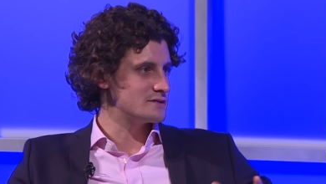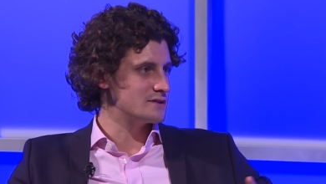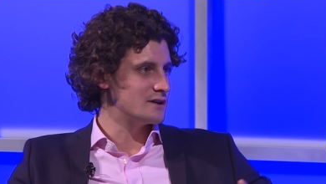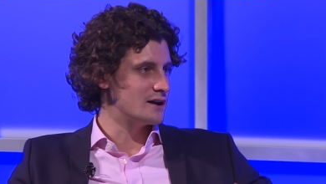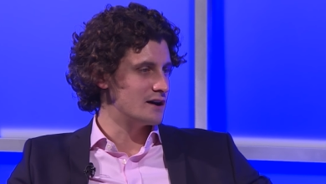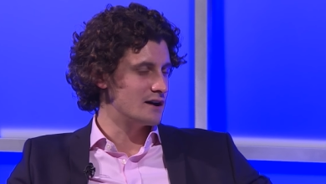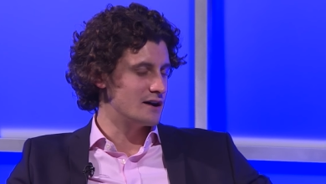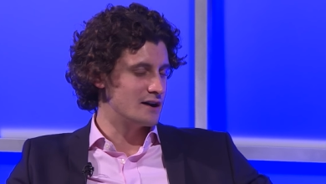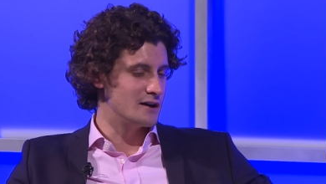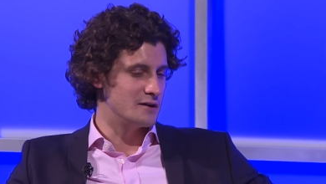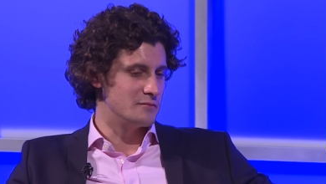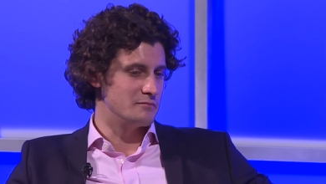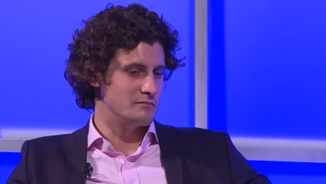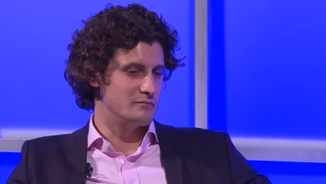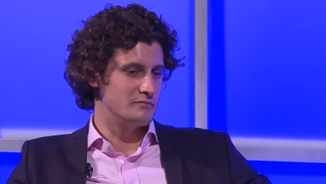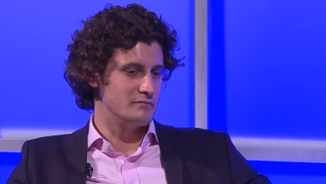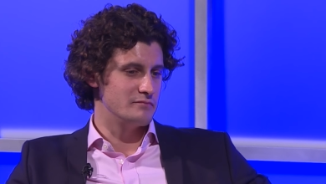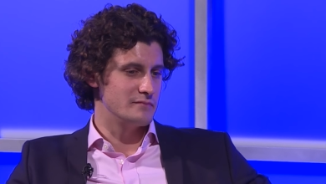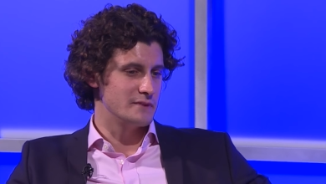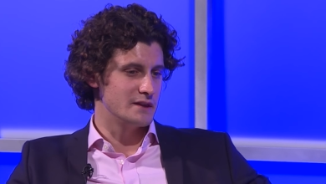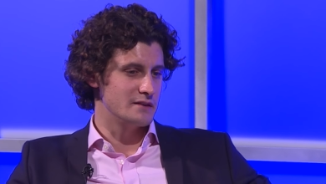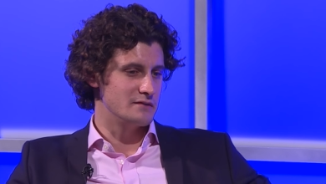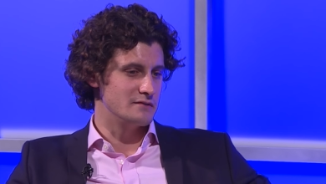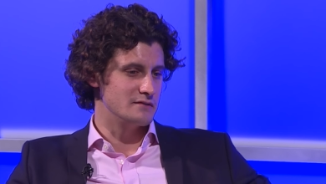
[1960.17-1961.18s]
um,
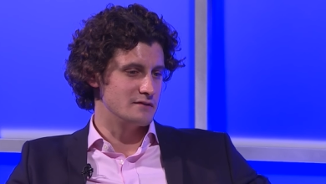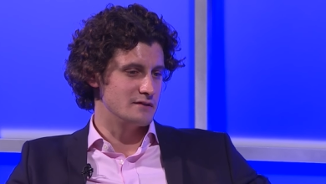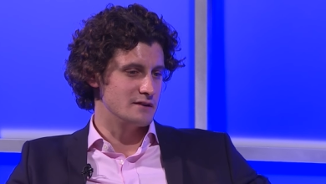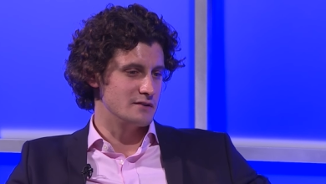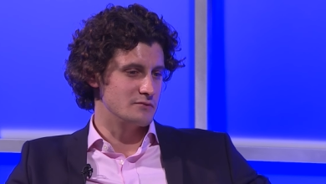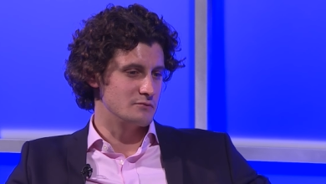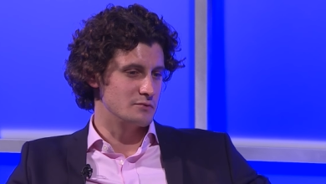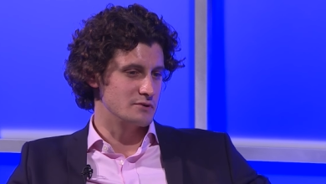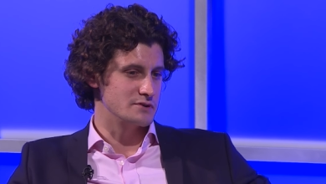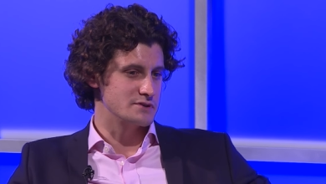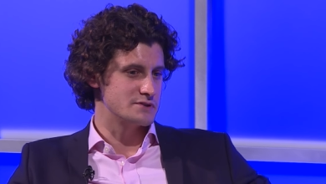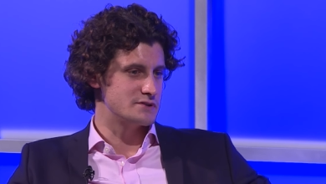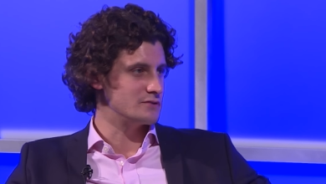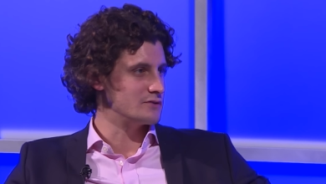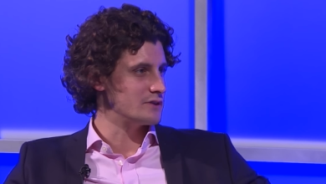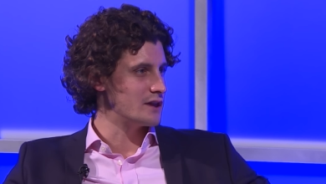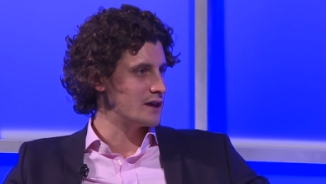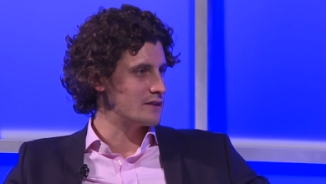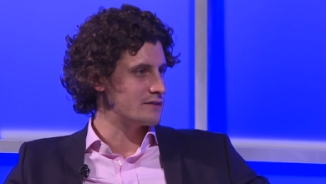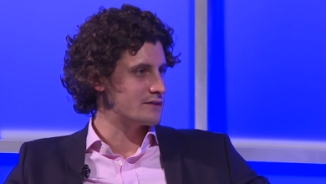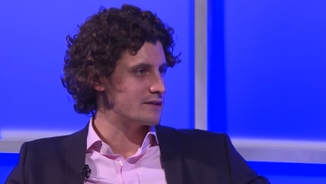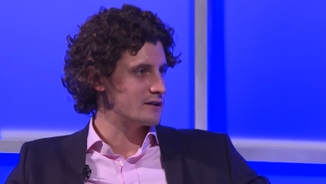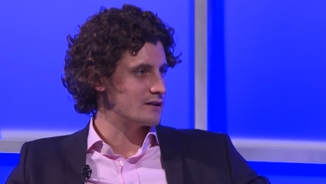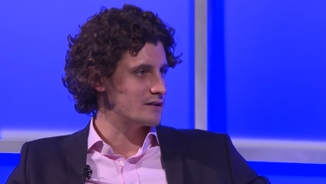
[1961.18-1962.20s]
and, and we're still
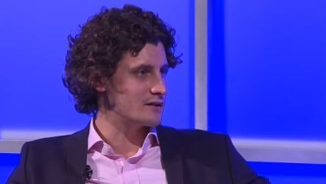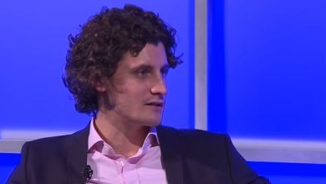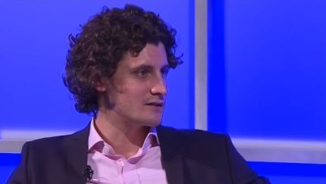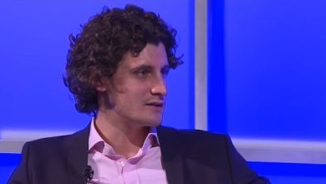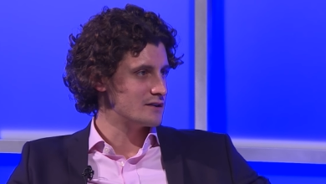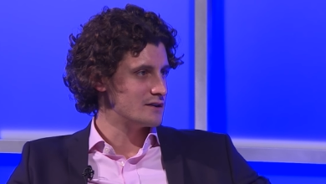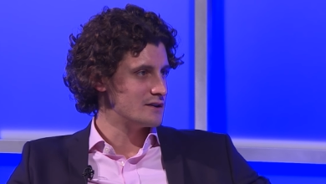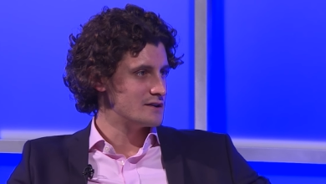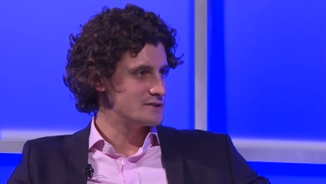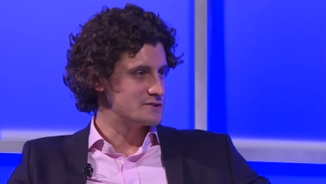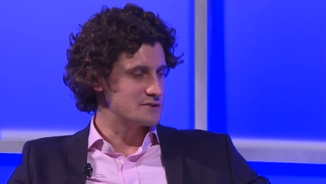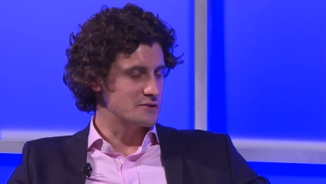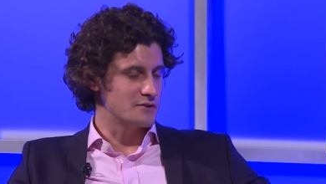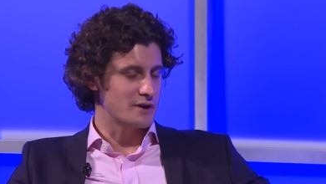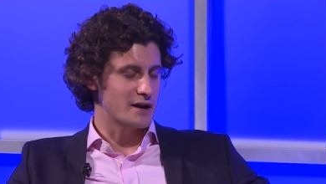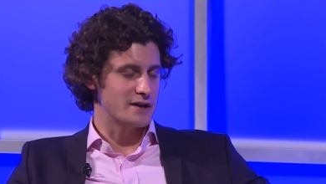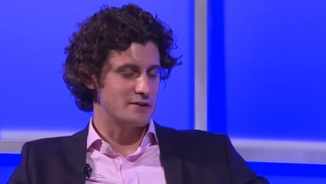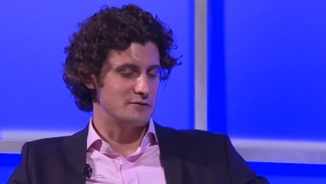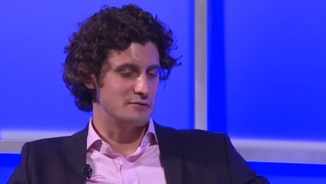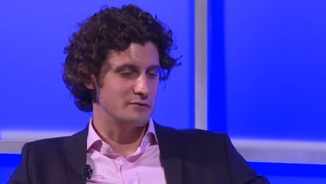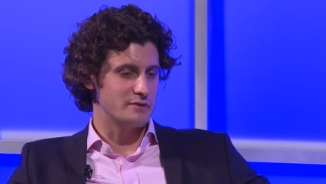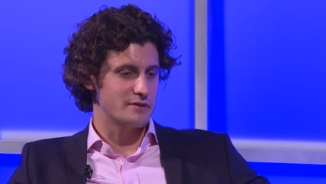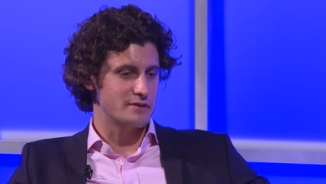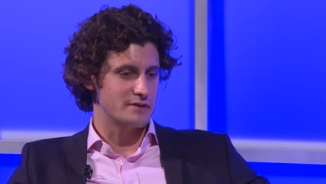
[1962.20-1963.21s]
not there. So I
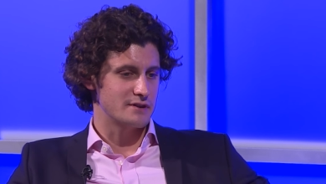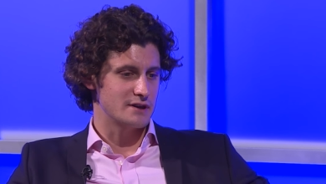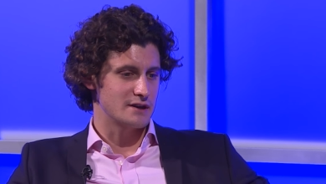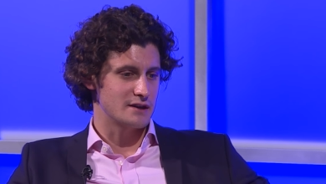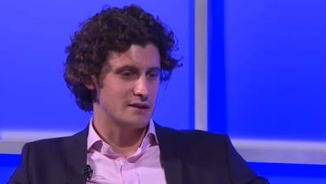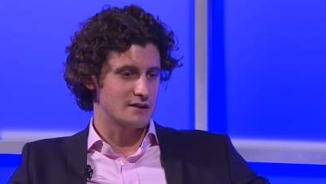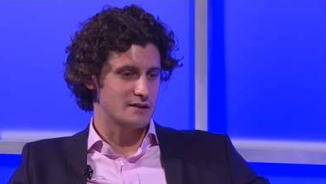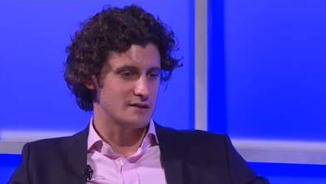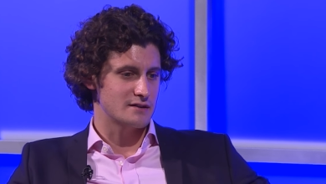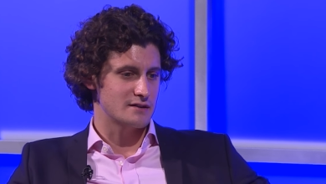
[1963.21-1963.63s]
don't think